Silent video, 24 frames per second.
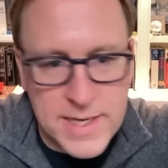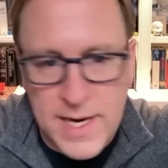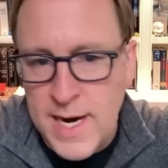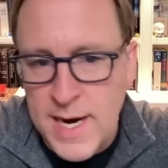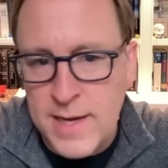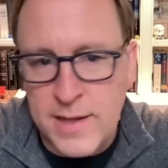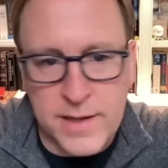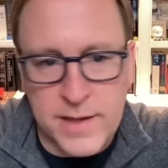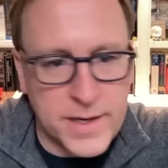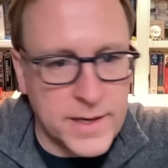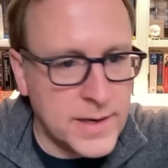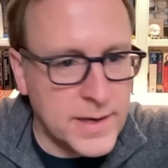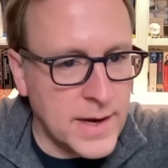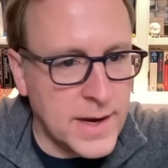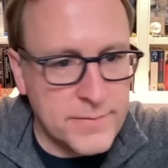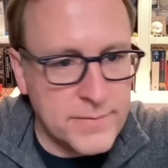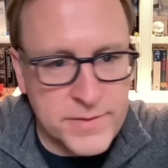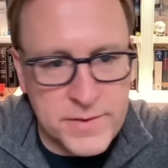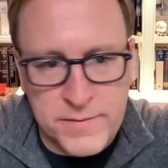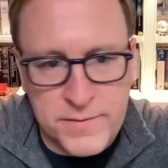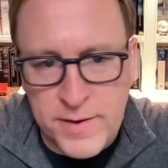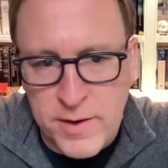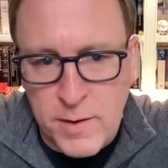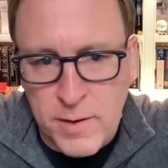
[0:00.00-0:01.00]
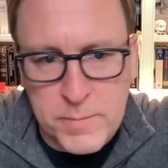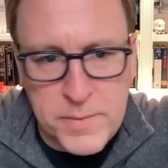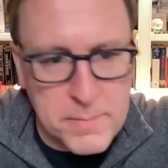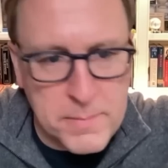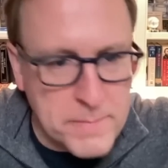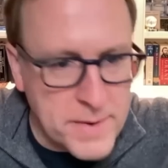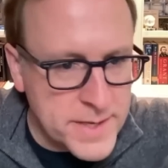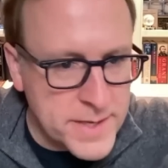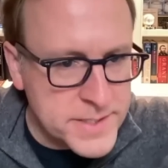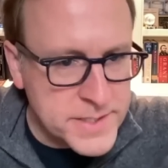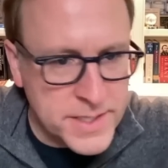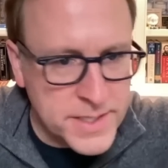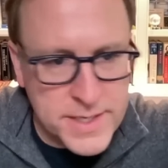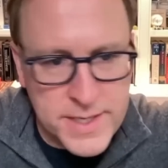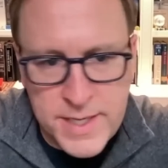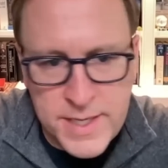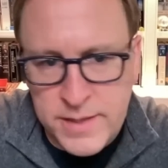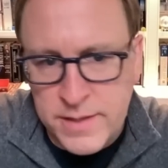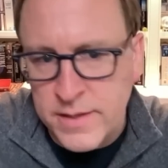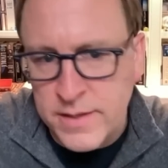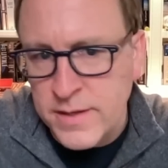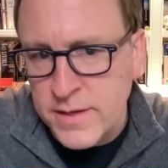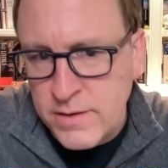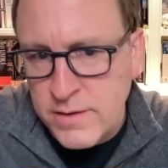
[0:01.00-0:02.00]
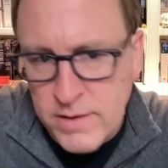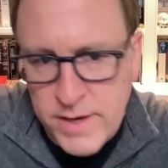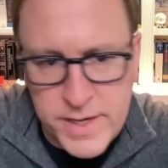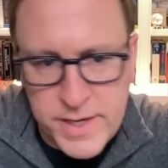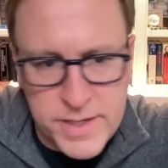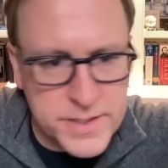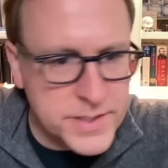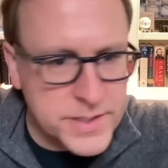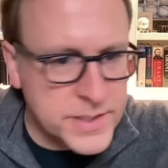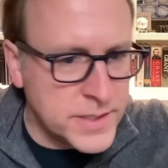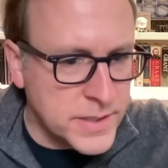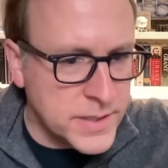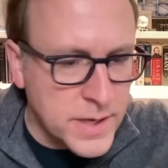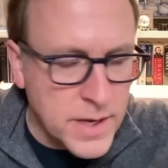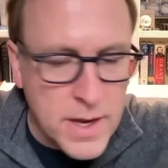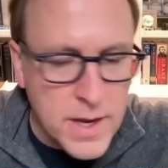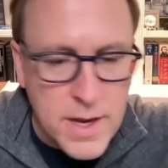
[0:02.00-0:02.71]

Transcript: I've developed the best thing, the greatest,